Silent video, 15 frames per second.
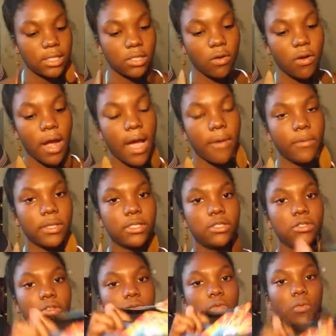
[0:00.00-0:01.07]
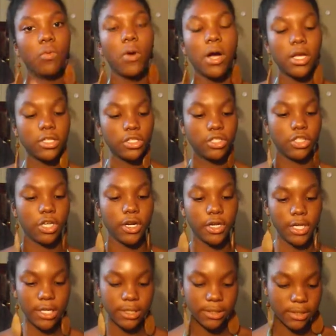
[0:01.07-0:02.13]
store I went to was
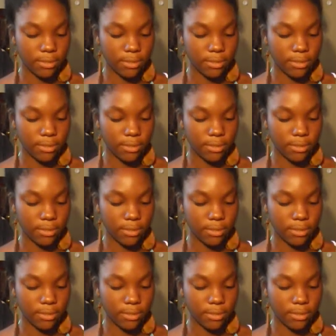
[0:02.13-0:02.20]
Journey.